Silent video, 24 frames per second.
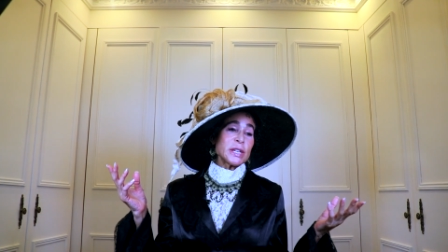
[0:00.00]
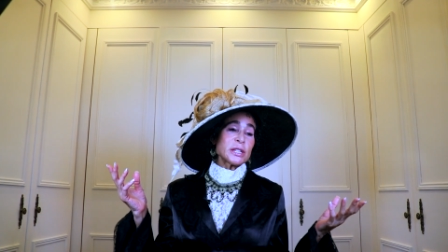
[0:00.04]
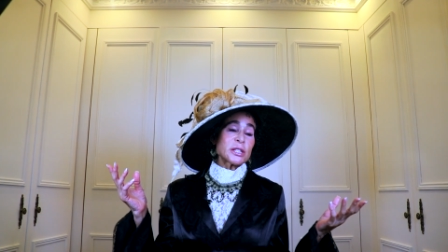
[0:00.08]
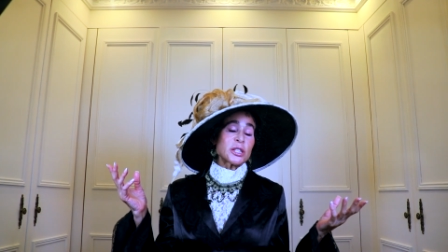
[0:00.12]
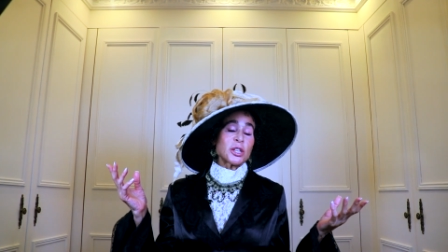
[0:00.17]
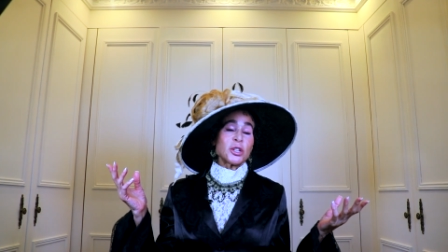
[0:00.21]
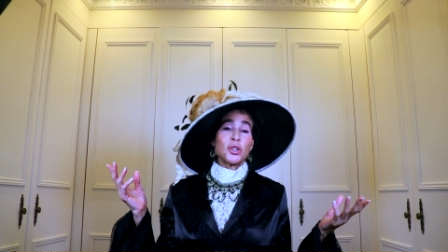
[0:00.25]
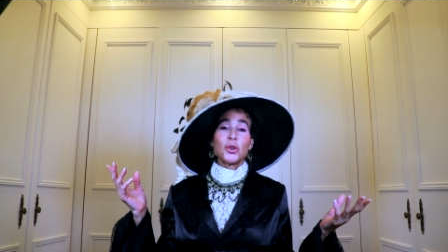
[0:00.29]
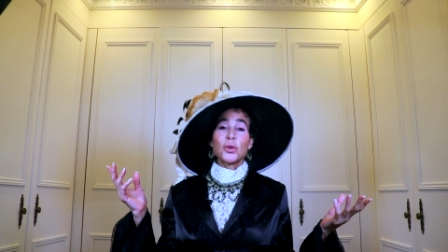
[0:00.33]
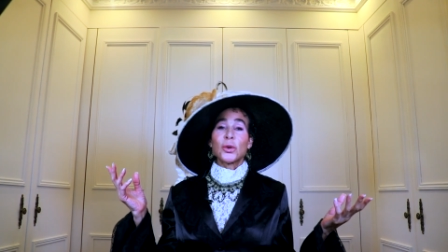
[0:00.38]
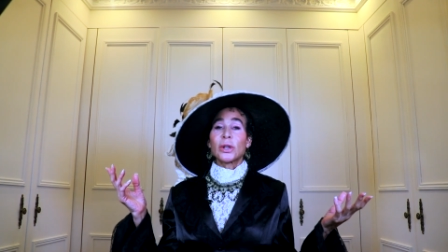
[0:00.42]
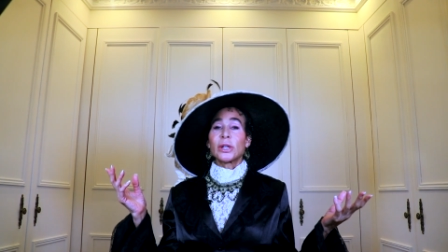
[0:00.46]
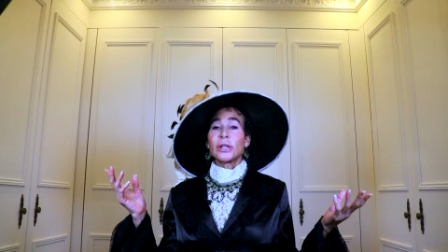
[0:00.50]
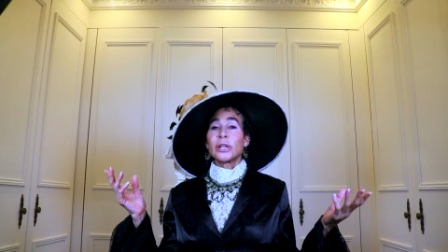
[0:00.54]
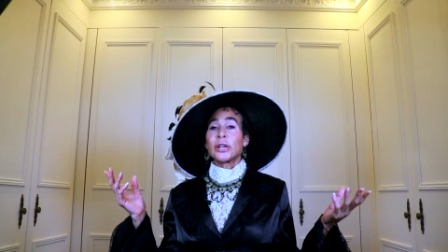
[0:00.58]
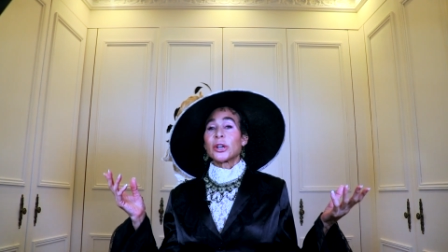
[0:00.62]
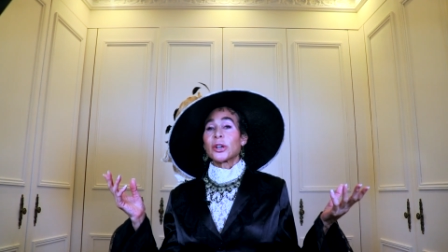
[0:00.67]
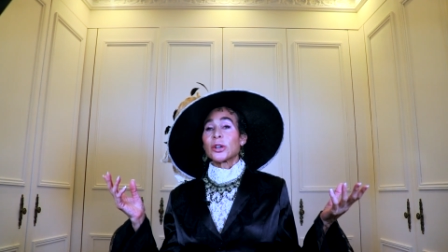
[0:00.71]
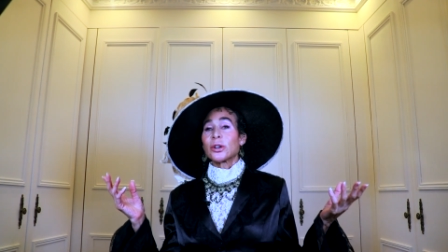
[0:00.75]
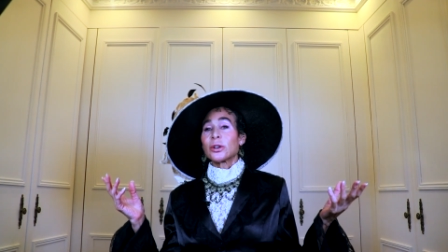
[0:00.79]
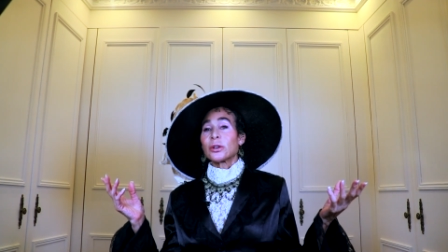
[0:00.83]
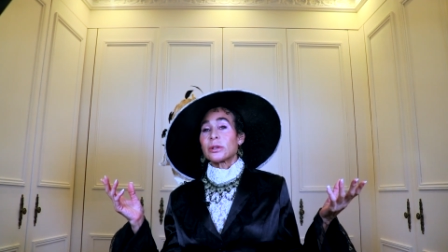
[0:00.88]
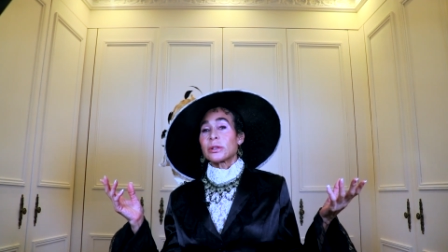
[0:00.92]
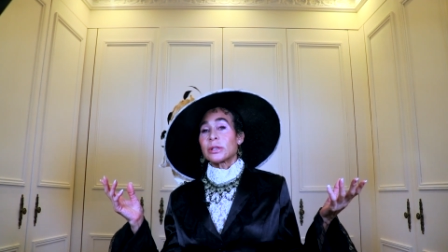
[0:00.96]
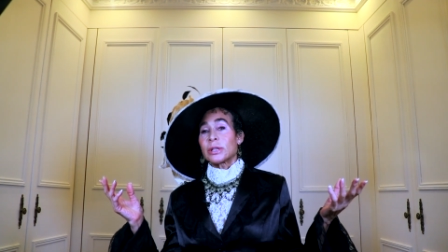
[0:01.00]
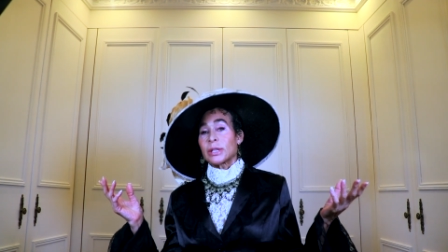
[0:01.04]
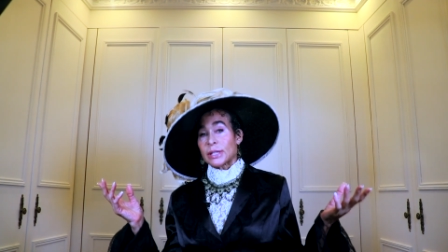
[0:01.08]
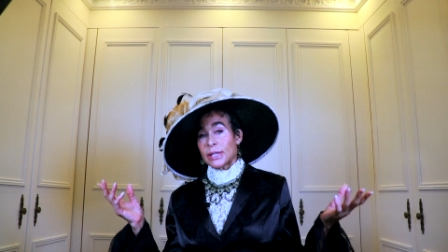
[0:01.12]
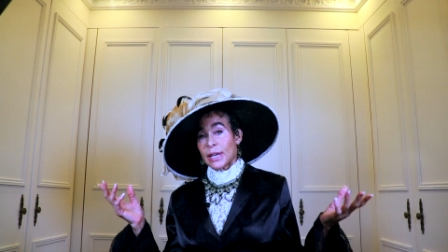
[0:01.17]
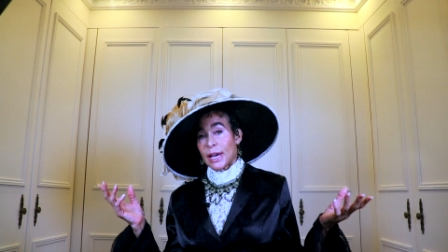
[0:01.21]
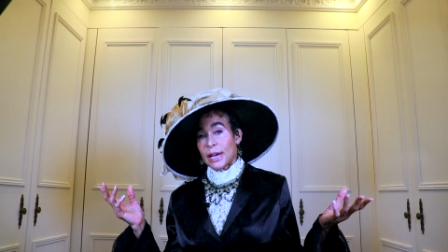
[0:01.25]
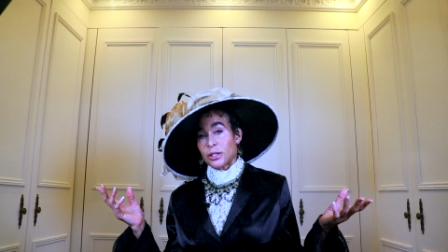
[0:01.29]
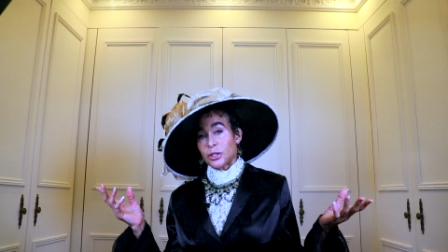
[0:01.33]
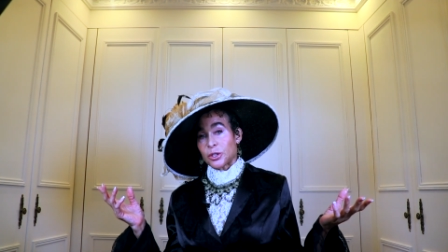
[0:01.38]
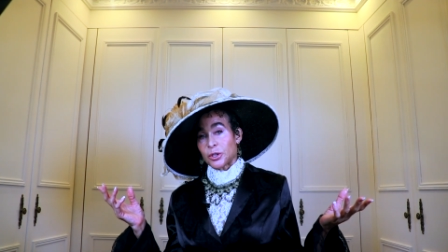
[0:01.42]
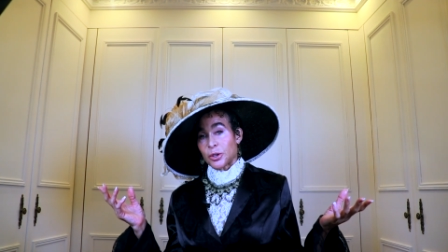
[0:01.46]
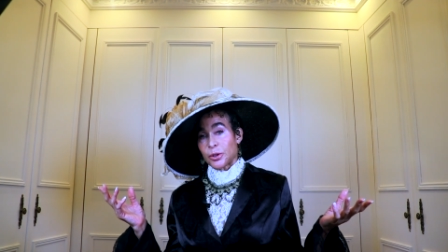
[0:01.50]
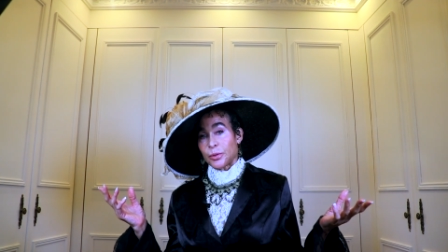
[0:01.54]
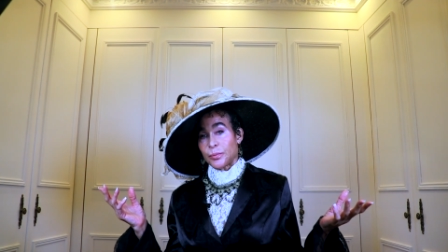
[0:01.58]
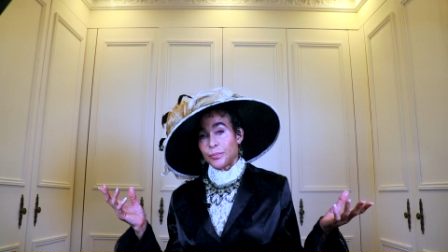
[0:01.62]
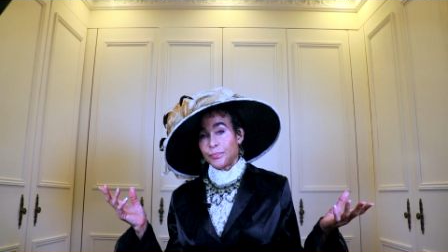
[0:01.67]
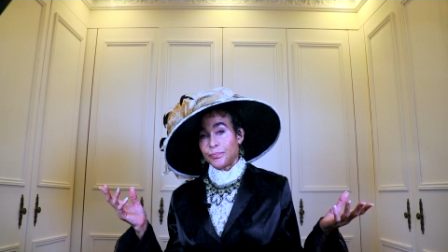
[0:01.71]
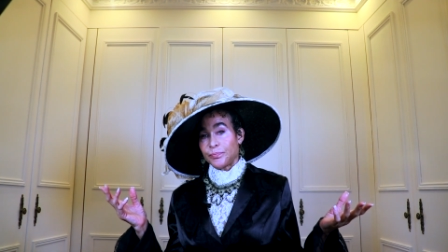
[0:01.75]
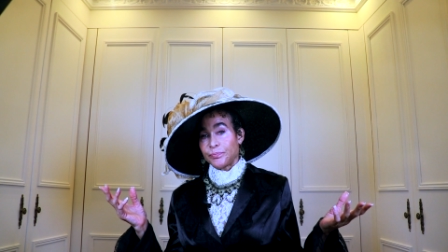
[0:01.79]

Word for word: is a nuclear disaster.